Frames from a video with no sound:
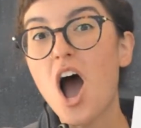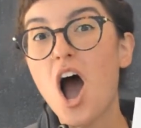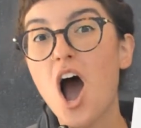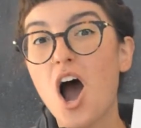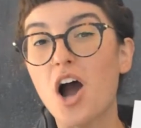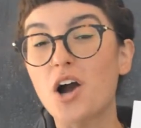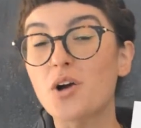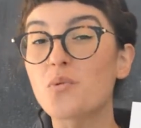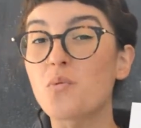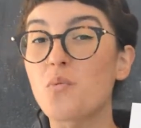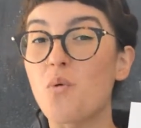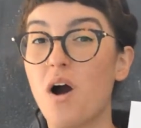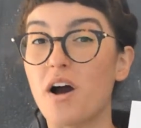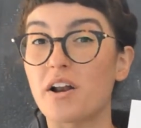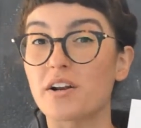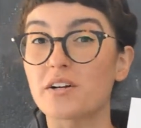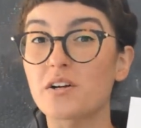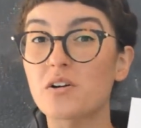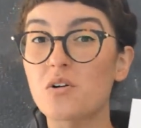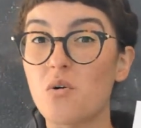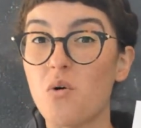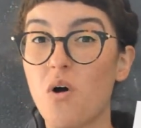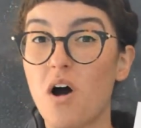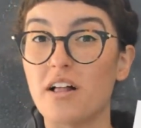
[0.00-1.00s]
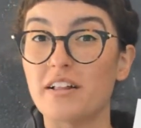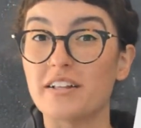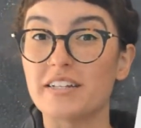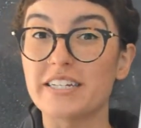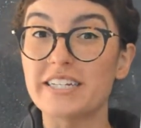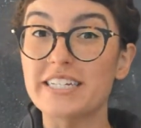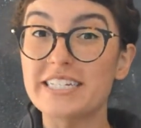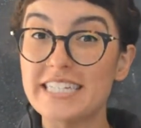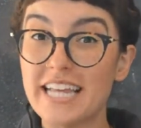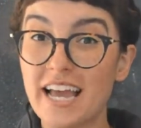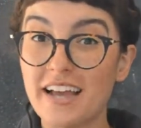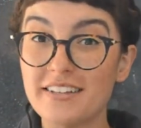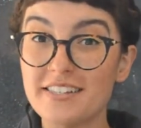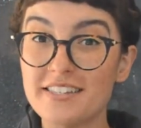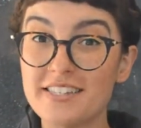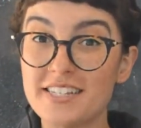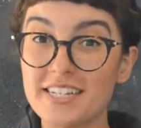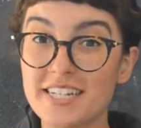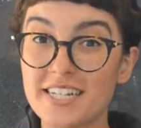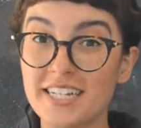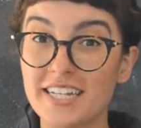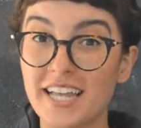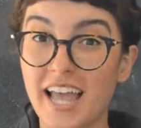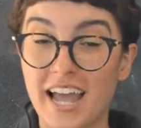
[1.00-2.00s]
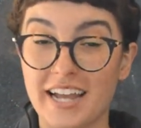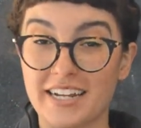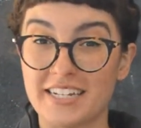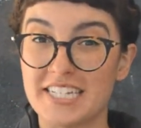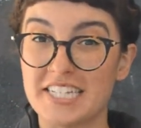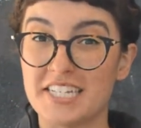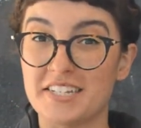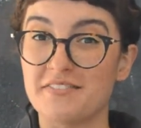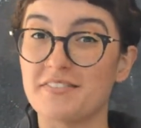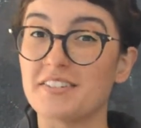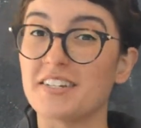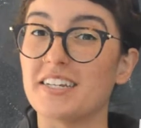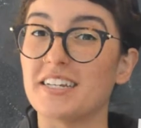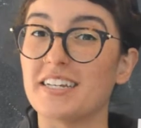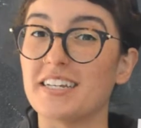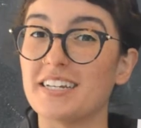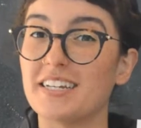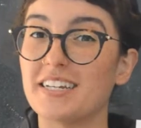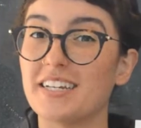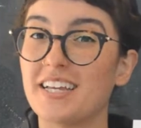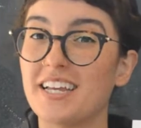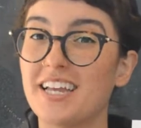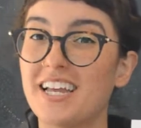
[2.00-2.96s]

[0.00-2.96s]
our water quality testing activity.